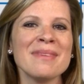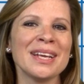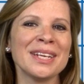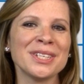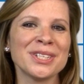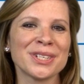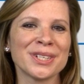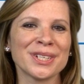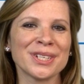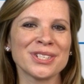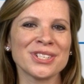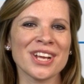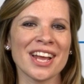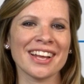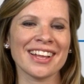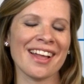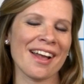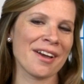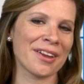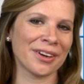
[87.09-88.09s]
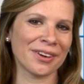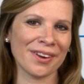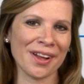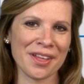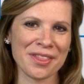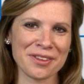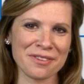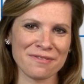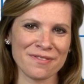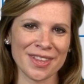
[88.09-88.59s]
Make sure to check out our
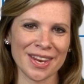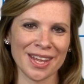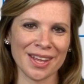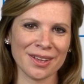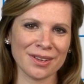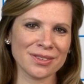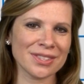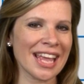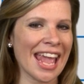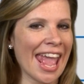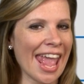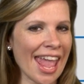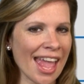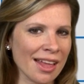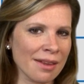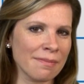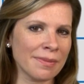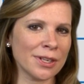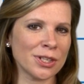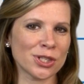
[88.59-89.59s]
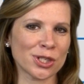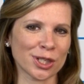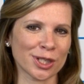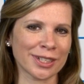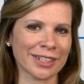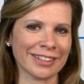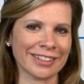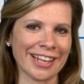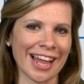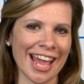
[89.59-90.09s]
other videos and be sure
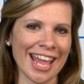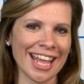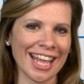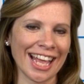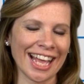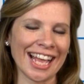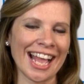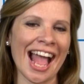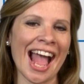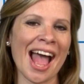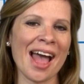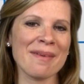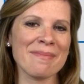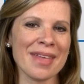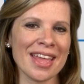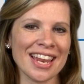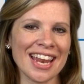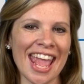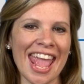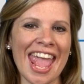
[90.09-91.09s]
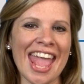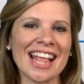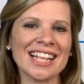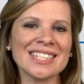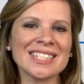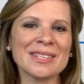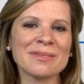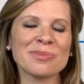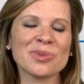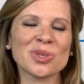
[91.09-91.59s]
to like, comment,
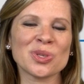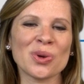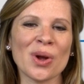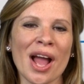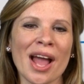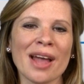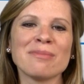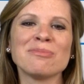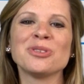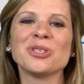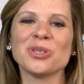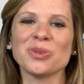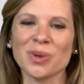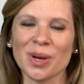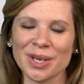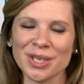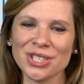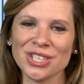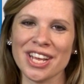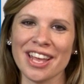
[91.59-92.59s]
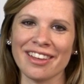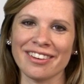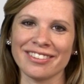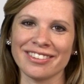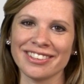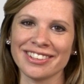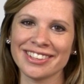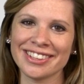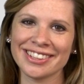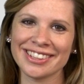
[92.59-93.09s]
and subscribe to our
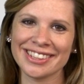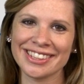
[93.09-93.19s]
channel.